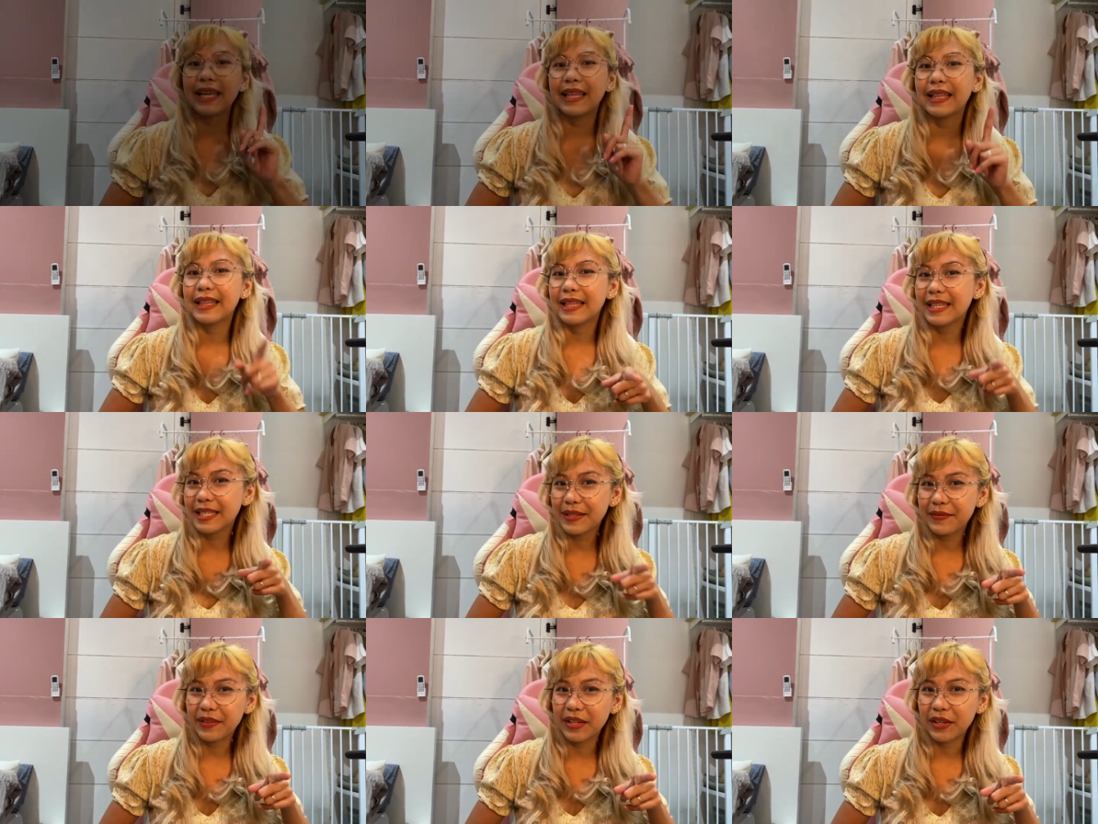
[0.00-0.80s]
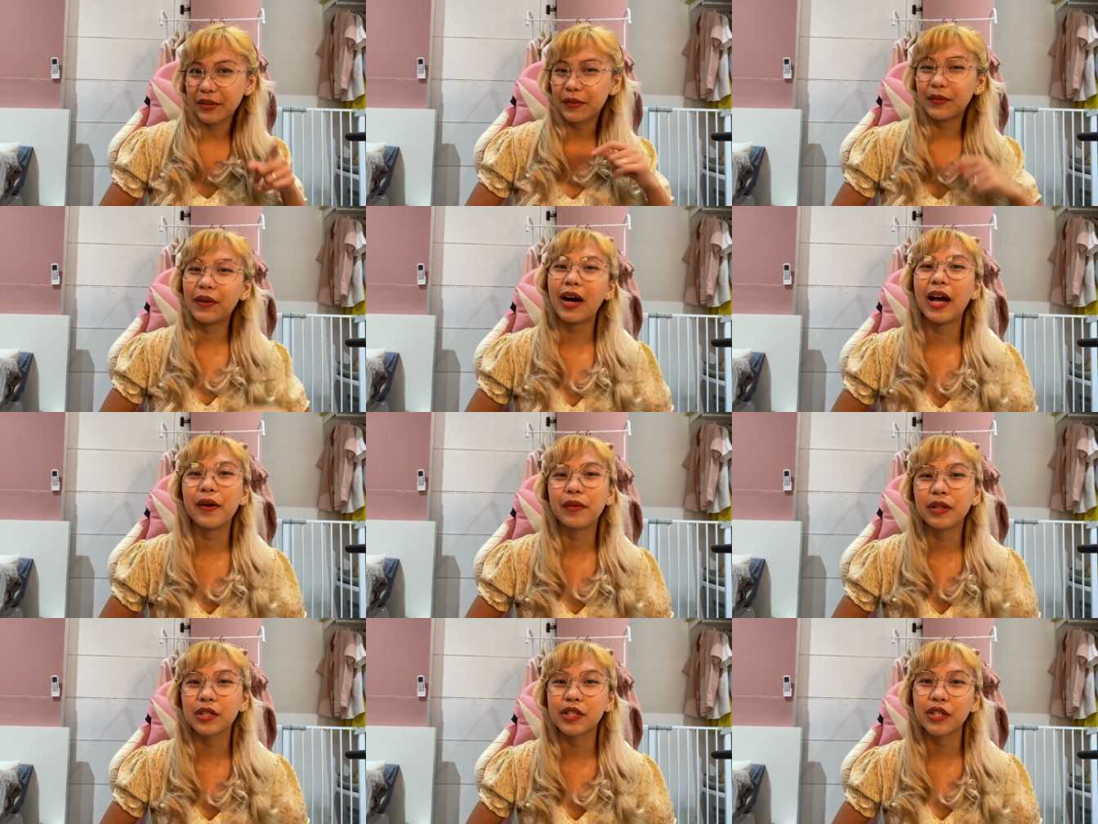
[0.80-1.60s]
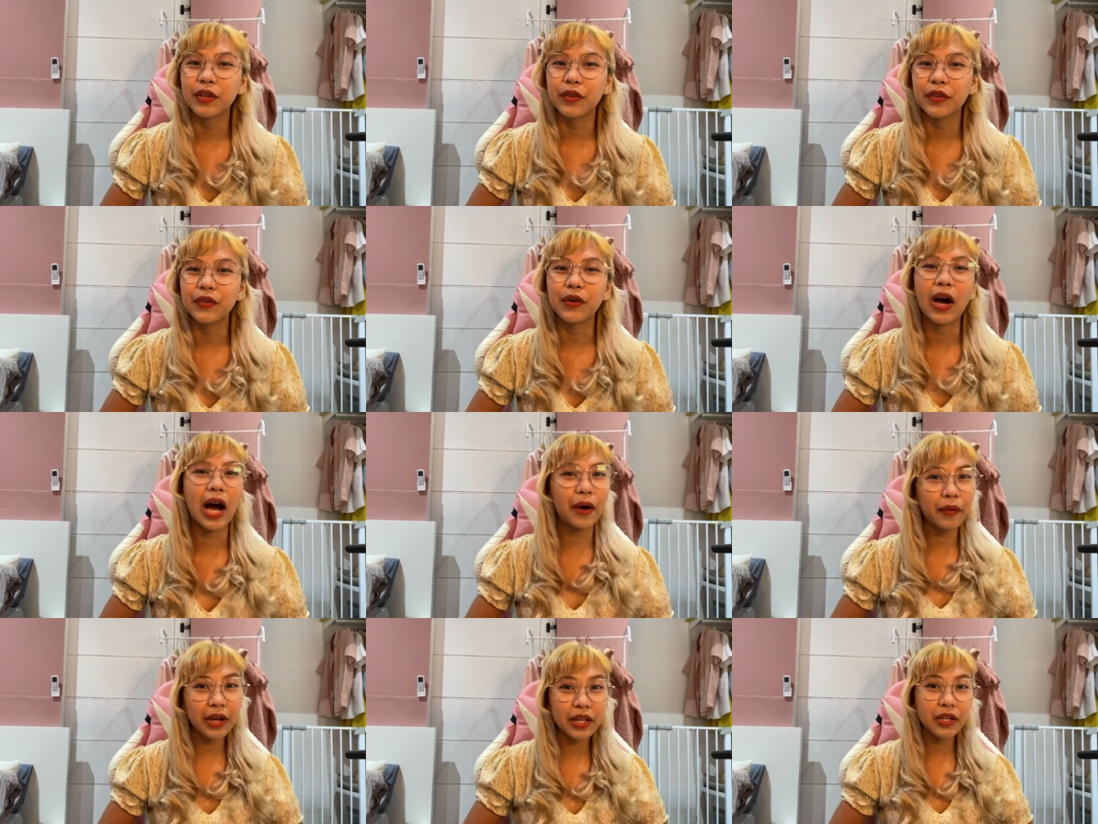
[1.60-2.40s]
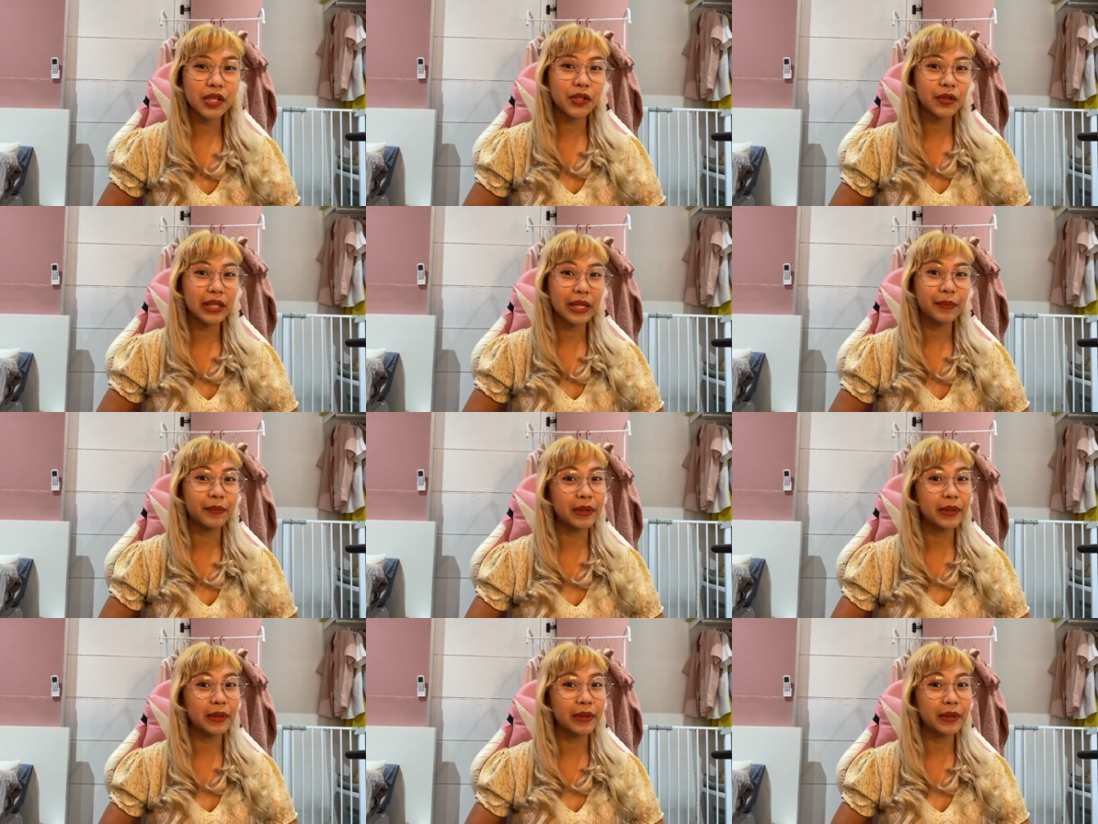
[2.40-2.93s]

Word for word: In this video, I will show you how I usually